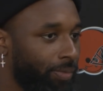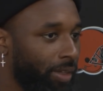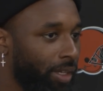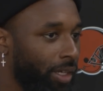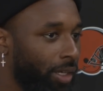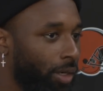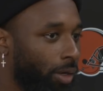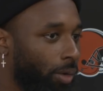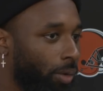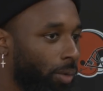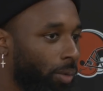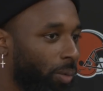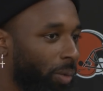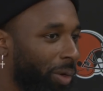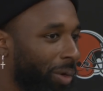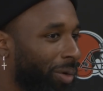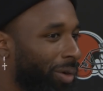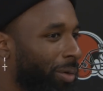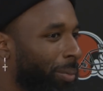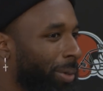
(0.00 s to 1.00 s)
you know,
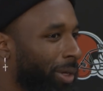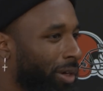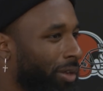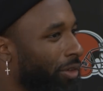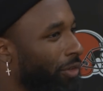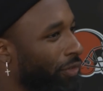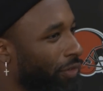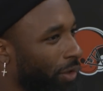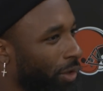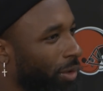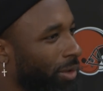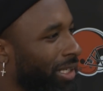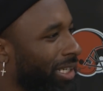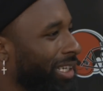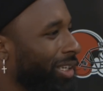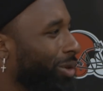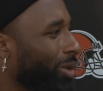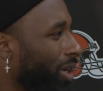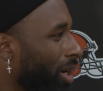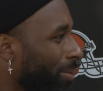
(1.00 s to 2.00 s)
we were on be on the field and
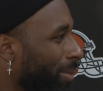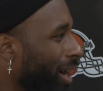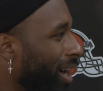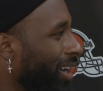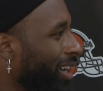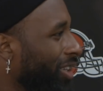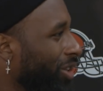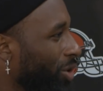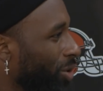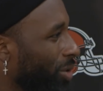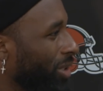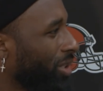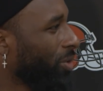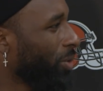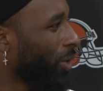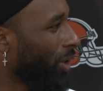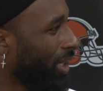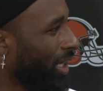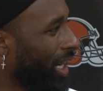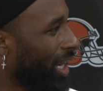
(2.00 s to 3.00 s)
he'll come out and do his
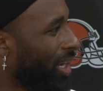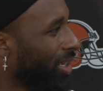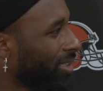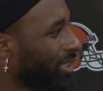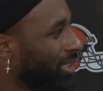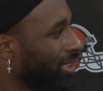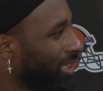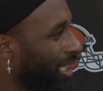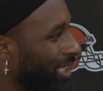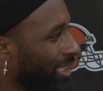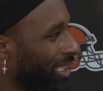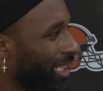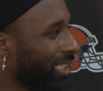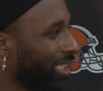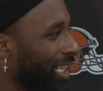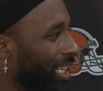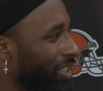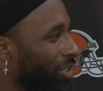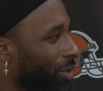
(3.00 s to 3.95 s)
workouts and things like that.